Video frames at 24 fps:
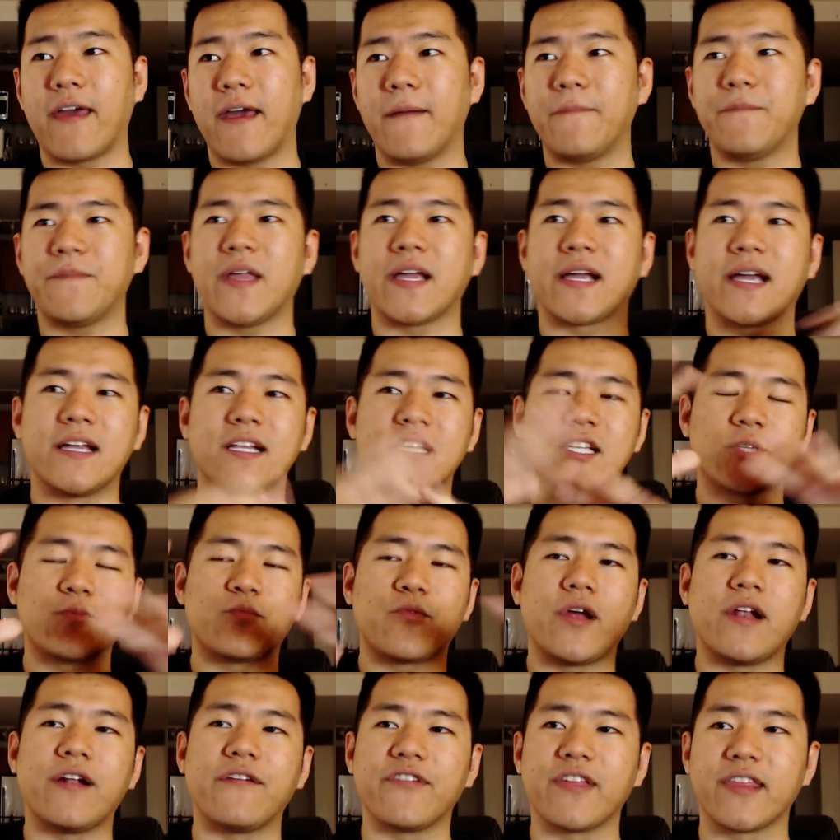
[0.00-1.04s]
that. And then kind of
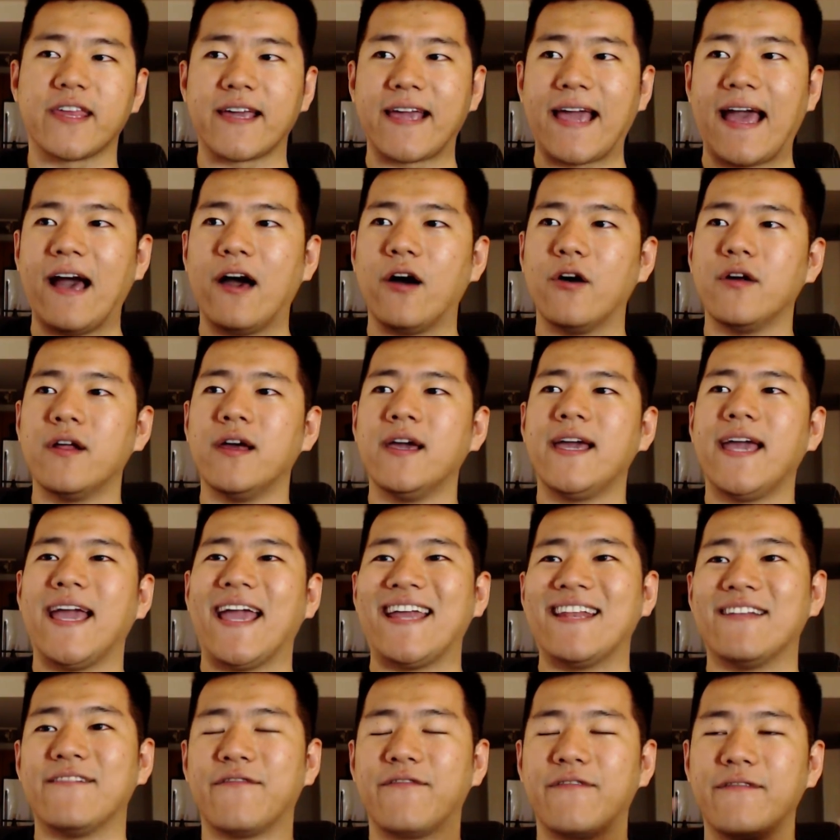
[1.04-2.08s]
spread everything out
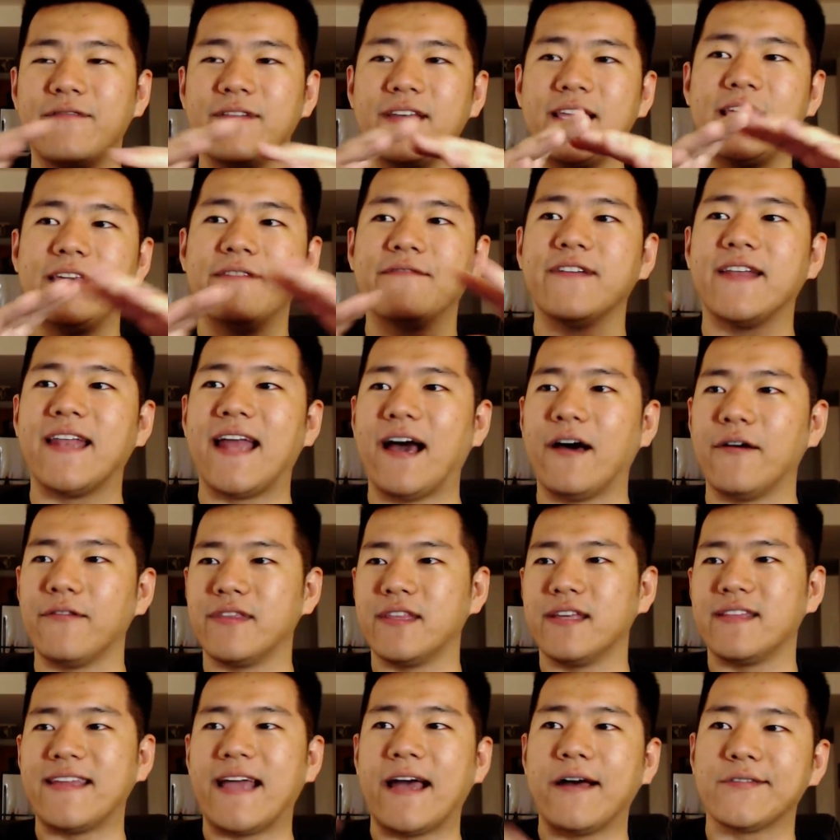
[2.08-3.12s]
and even
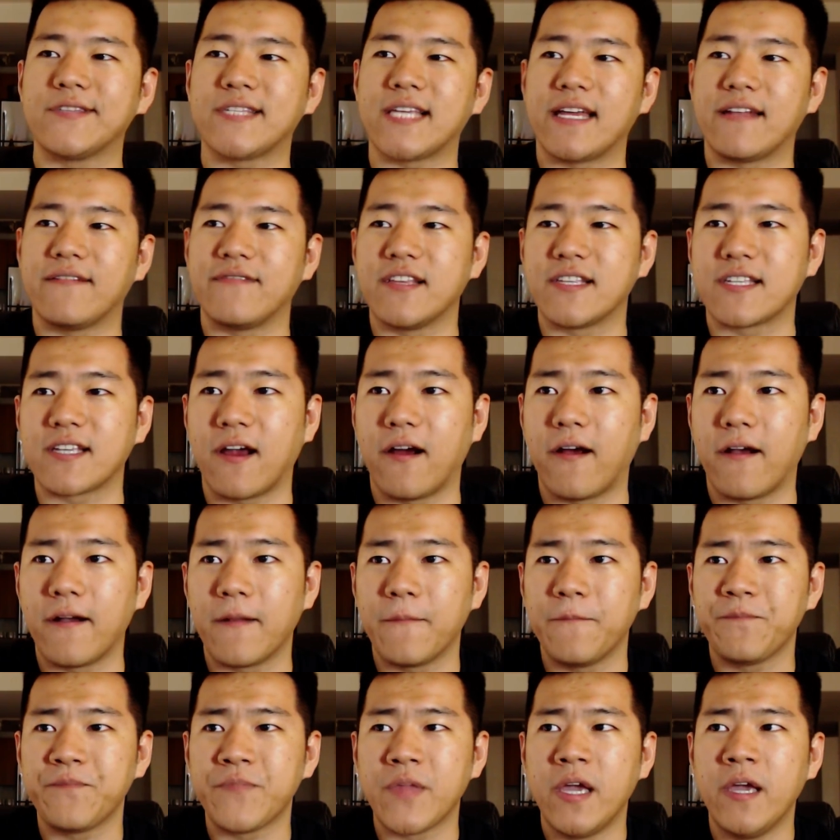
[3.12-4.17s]
out the downside of this card.